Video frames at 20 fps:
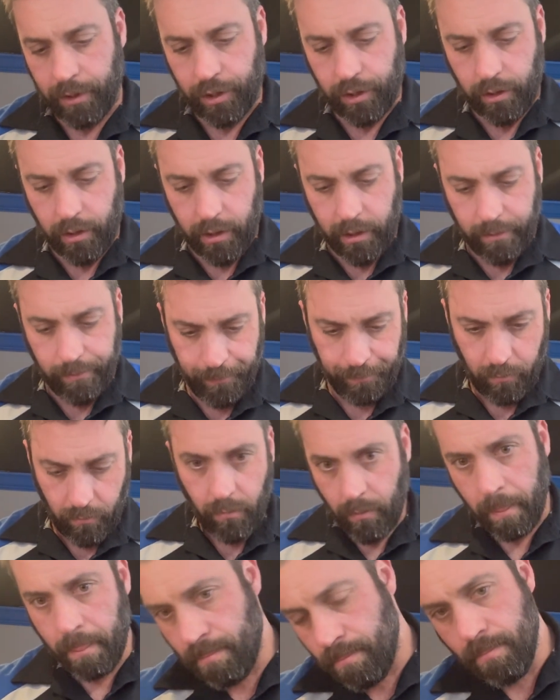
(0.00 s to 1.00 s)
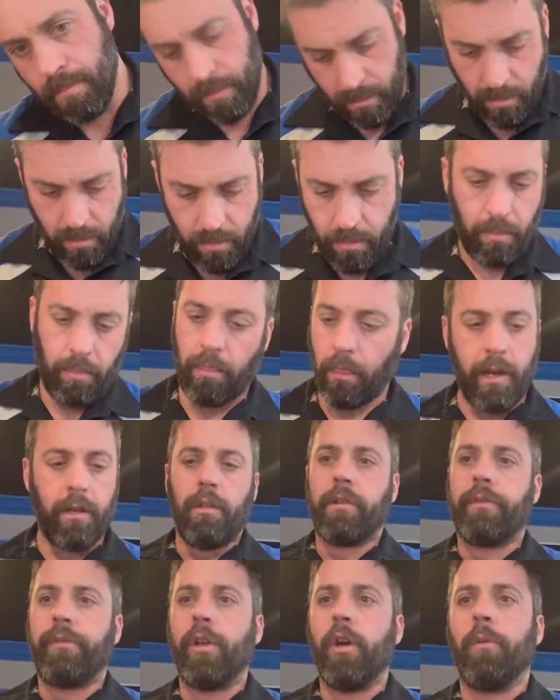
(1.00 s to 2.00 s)
show you.
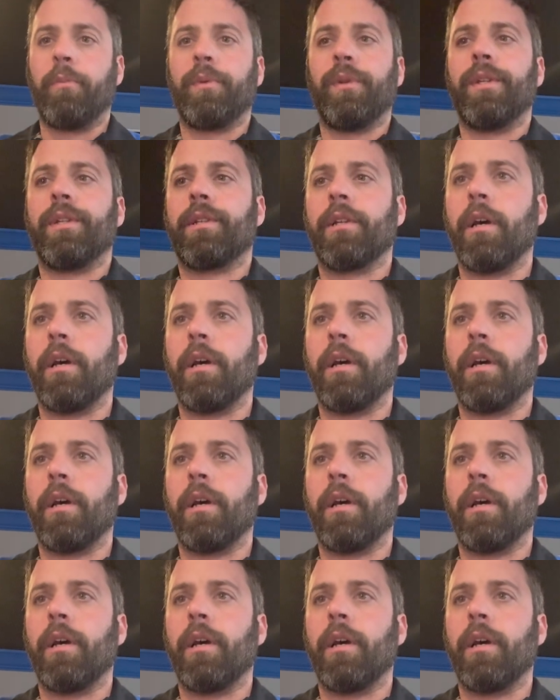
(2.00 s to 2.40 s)
If you open this